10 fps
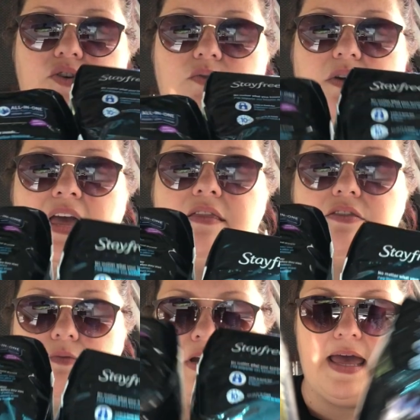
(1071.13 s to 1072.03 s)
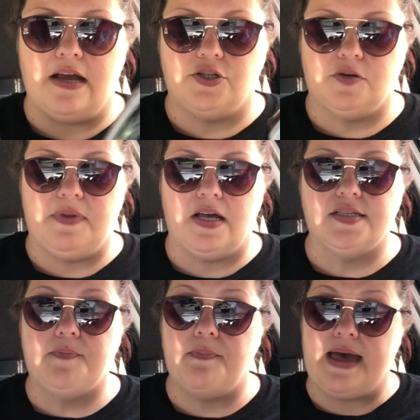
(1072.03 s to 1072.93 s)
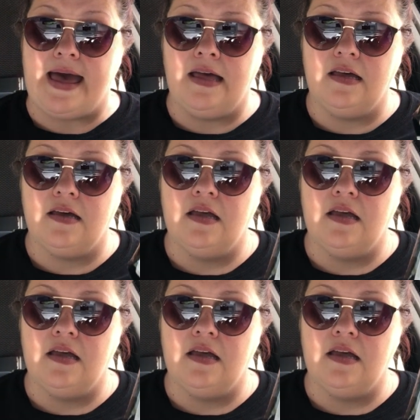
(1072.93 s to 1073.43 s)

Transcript: you get three extra bucks back.